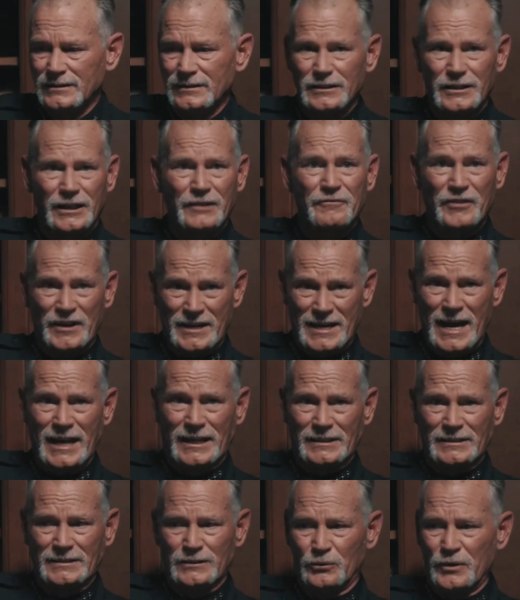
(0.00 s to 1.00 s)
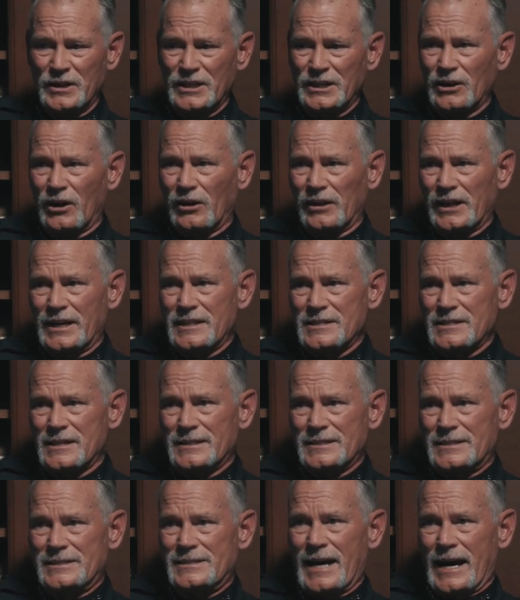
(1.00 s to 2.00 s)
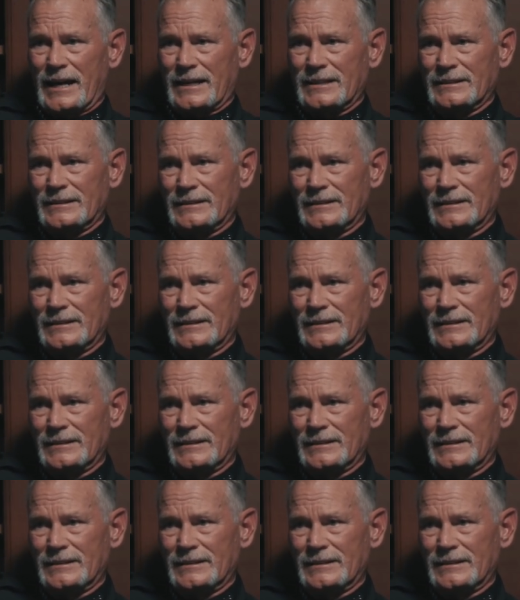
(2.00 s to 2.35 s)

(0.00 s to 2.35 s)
you can forget it. We need all hands on deck.